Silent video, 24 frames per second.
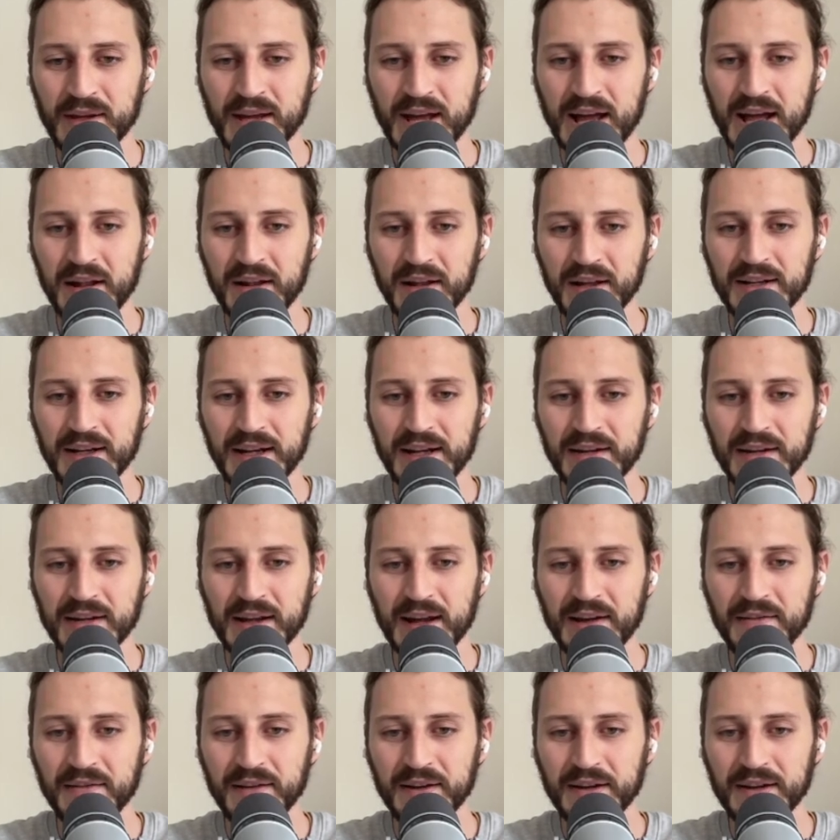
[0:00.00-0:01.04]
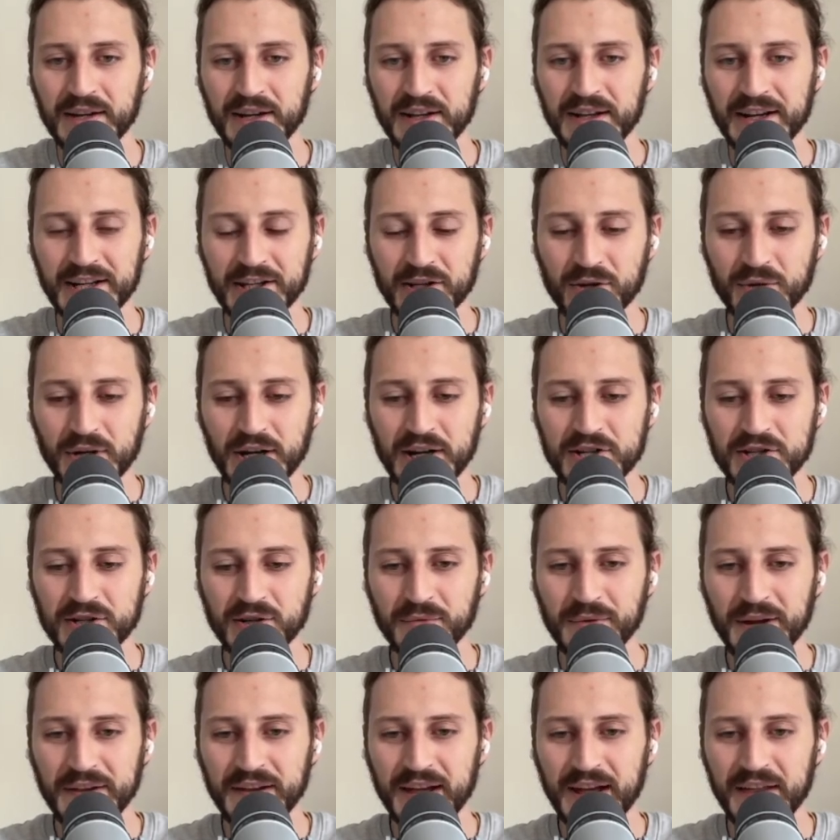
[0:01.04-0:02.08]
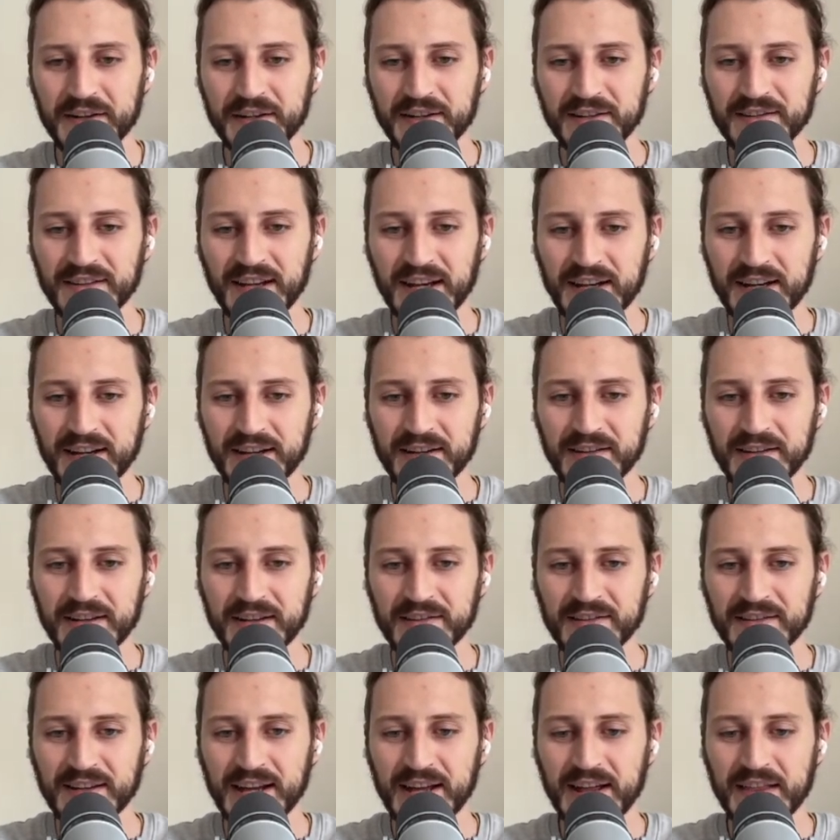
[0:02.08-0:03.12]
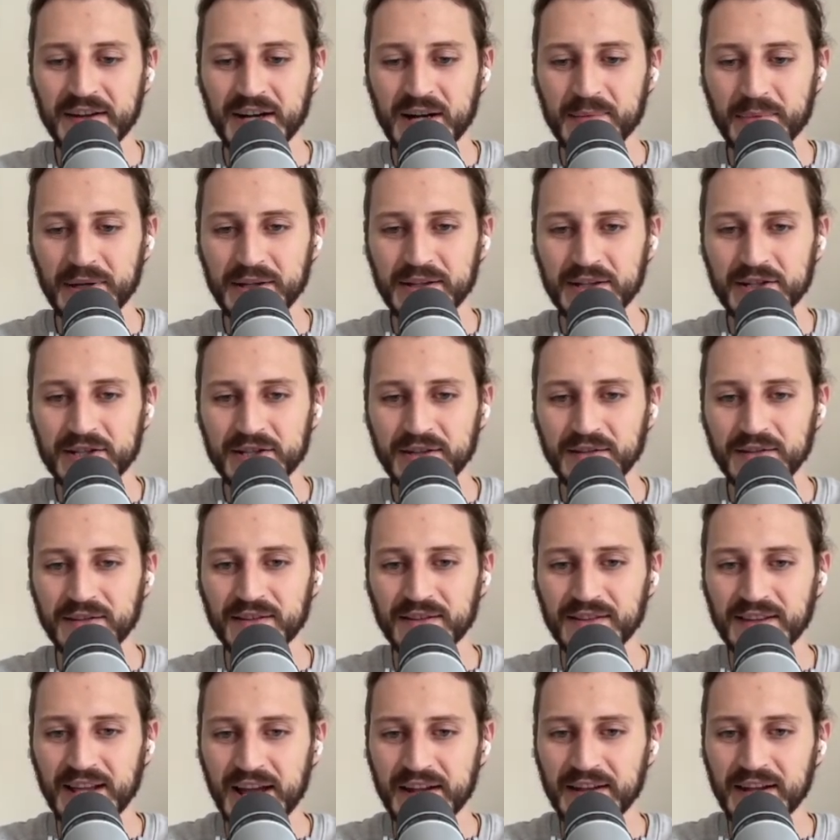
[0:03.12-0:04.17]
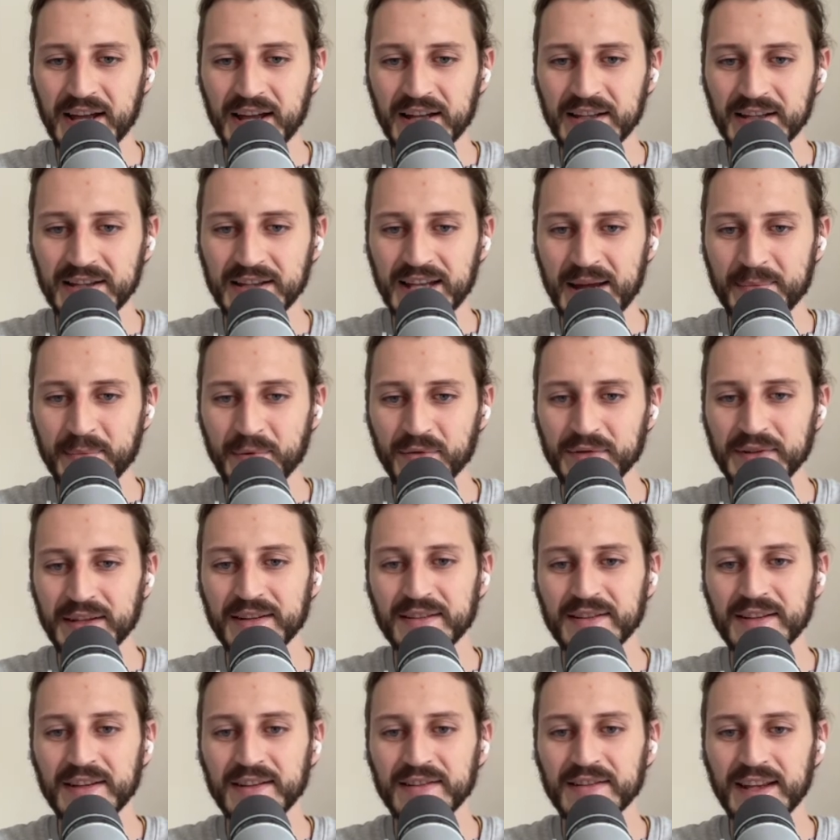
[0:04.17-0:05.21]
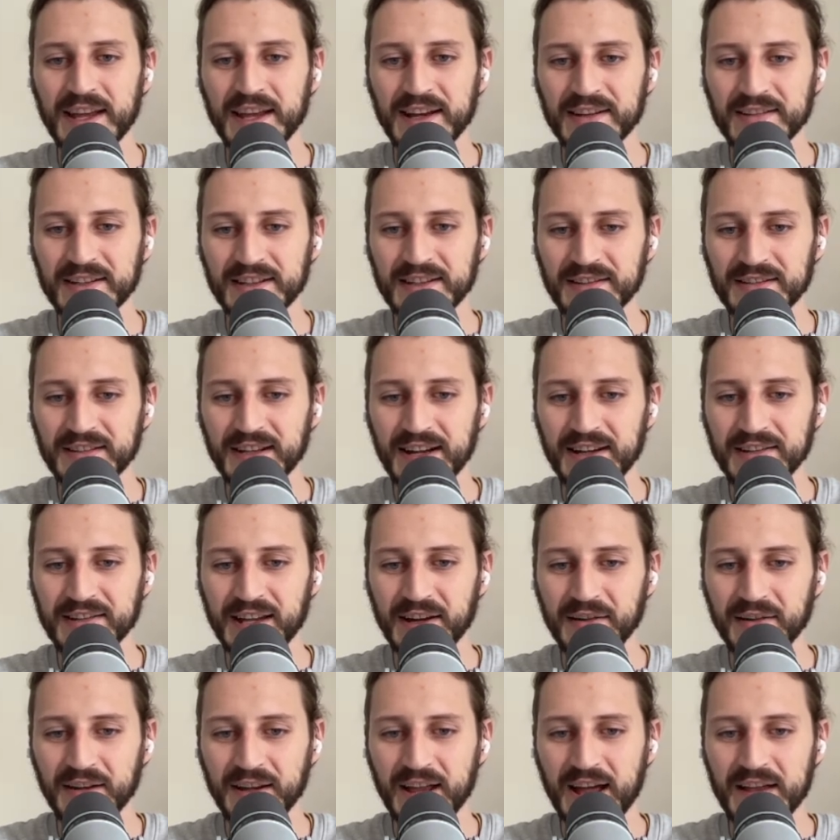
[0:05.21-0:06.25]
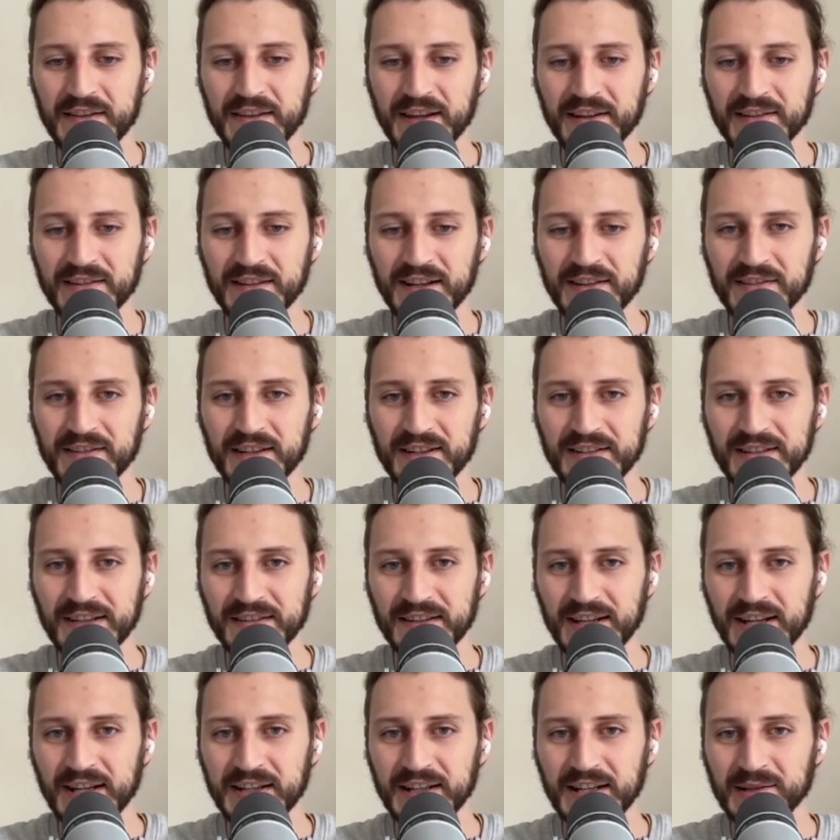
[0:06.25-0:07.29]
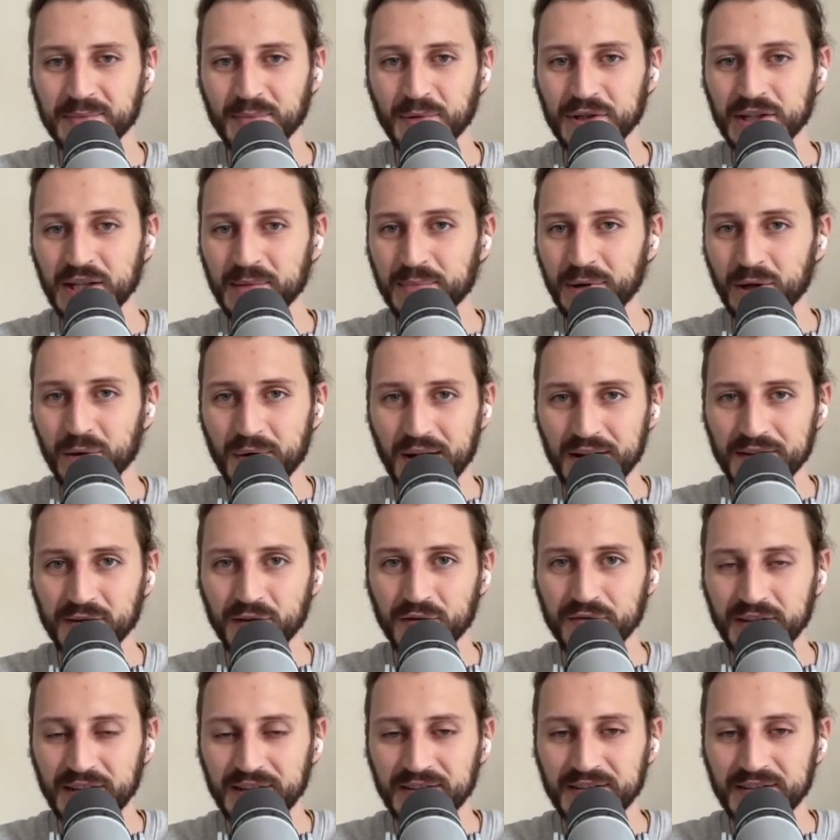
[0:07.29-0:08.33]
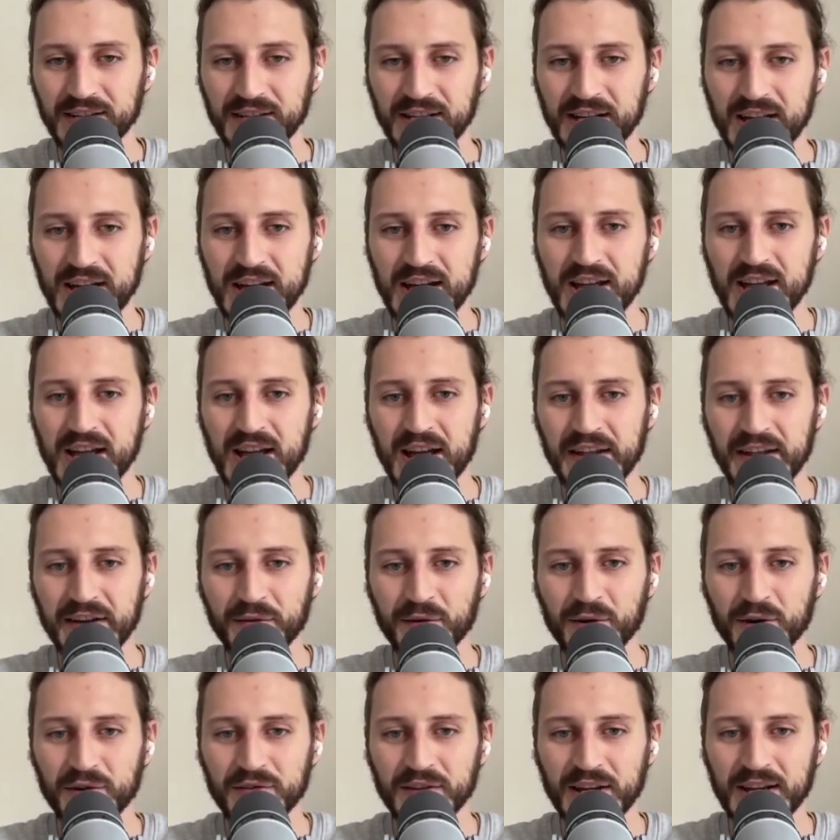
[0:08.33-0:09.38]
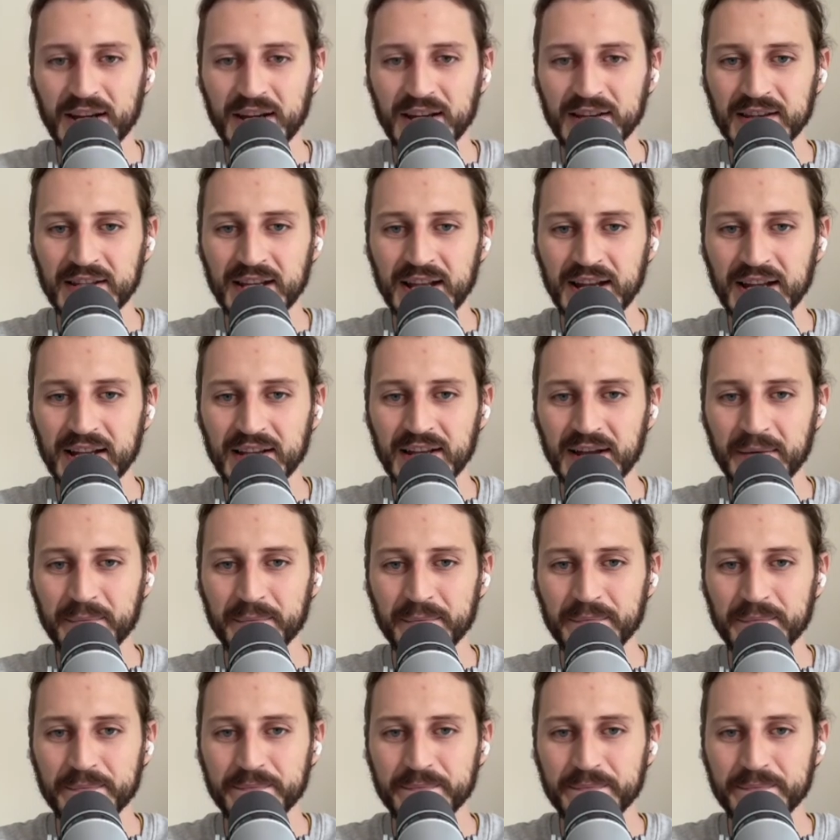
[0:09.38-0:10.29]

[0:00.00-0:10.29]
I will create, I will create here a duration of one hundred seconds, let's say, and repetitions ten, and the type of this is exercise. I'll add exercise, I can add multiple ones of this, and of course I can delete them.